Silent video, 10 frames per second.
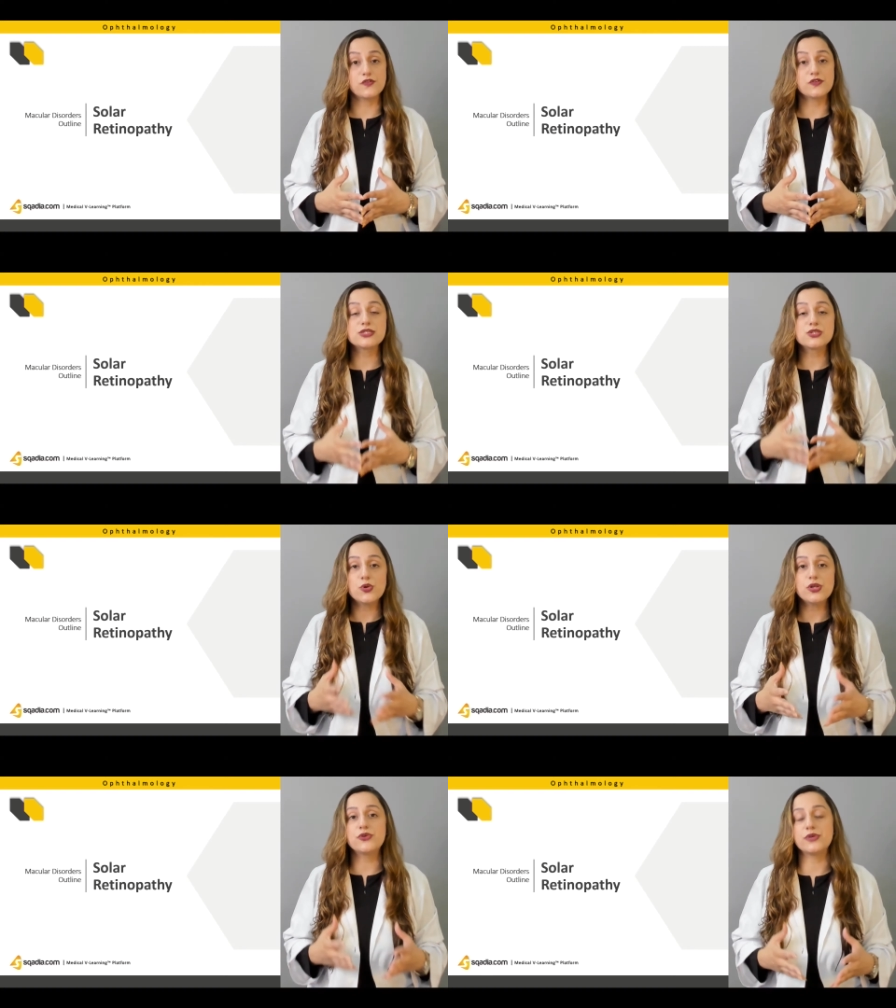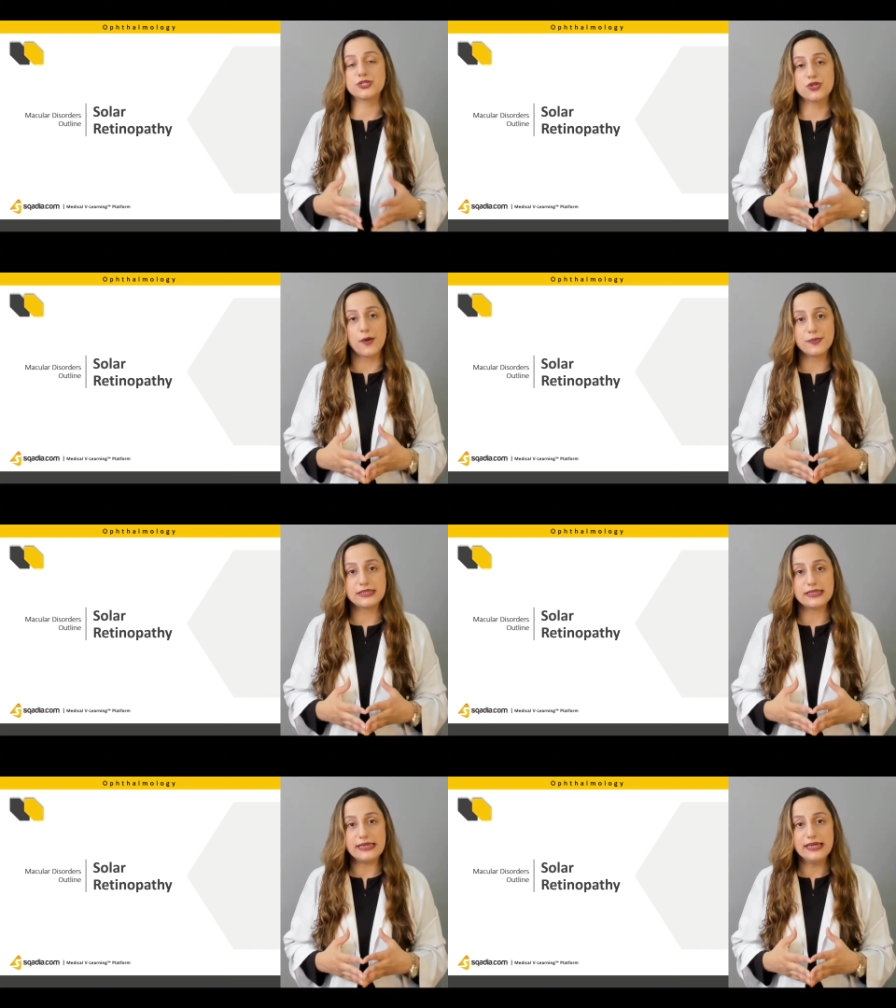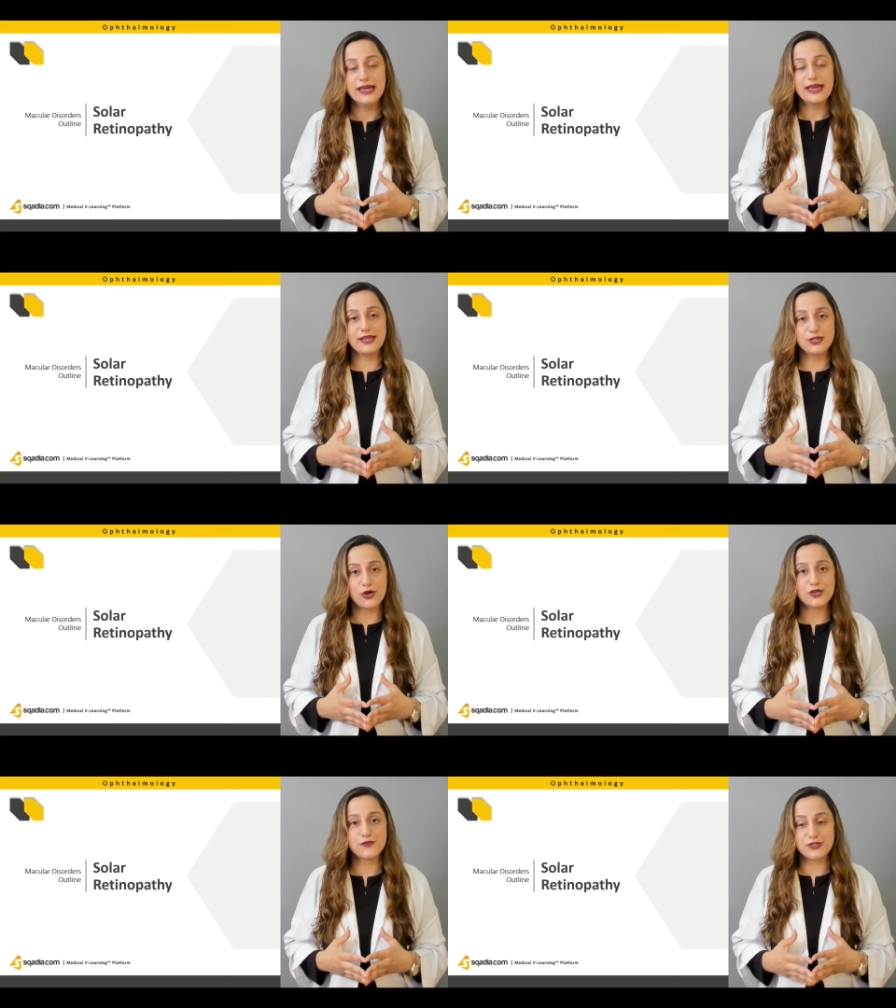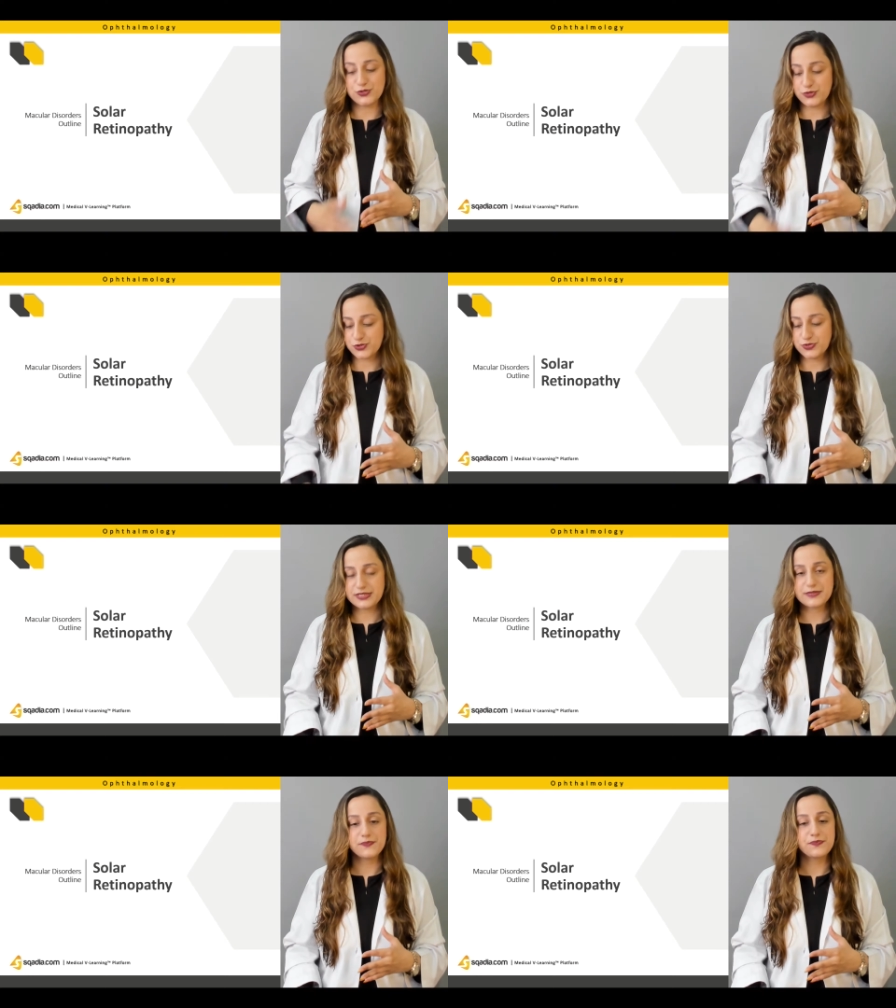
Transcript: solar retinopathy in a lot of individuals.